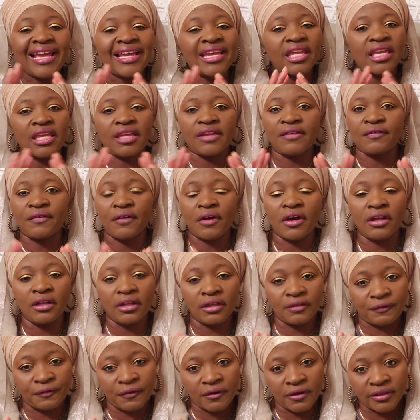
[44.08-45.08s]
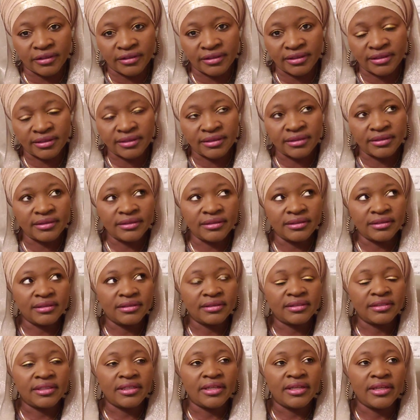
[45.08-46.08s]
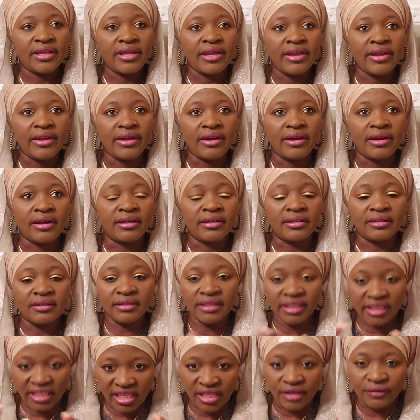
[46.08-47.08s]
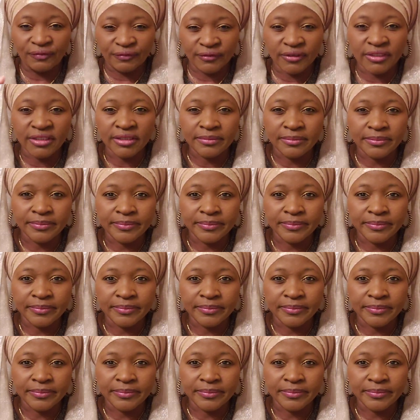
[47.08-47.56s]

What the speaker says: gave all of us the gift.